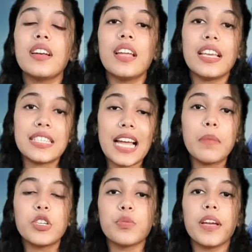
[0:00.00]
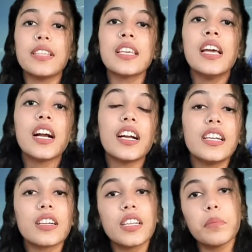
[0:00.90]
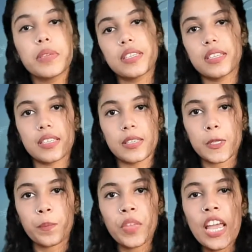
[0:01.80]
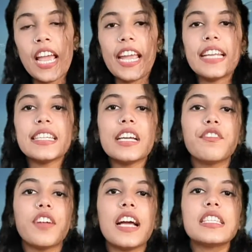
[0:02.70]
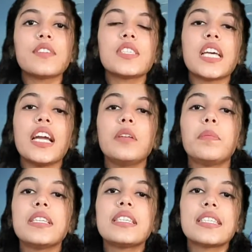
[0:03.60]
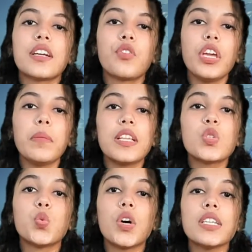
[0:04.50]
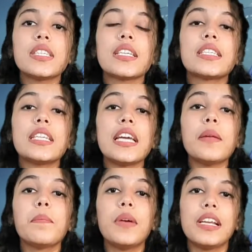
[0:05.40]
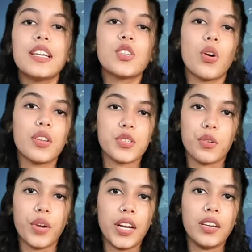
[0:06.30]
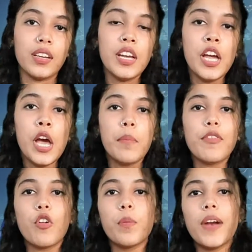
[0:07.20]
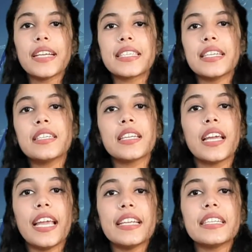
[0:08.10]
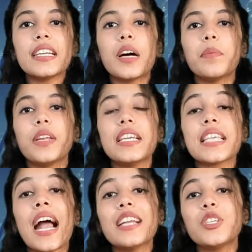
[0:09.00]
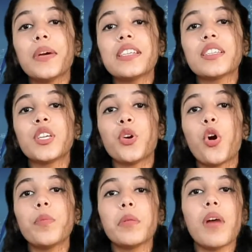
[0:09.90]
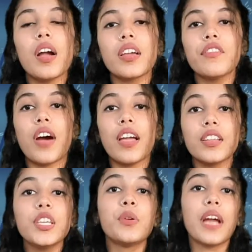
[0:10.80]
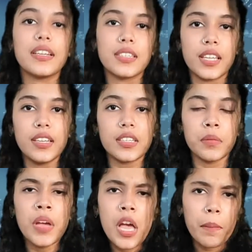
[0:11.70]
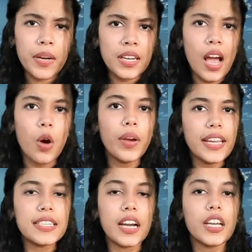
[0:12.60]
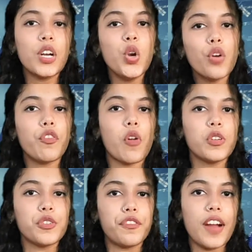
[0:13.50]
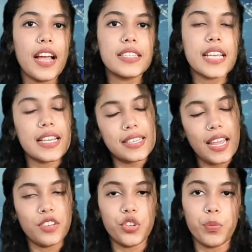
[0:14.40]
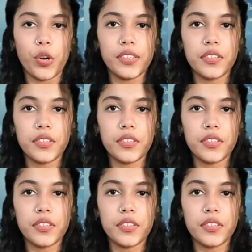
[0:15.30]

establishments conducting businesses. India and France have signed business agreements worth $16 billion already. Before Brexit, Indian companies had to enter the European market via the United Kingdom, but now India can look forward to France as an entry point.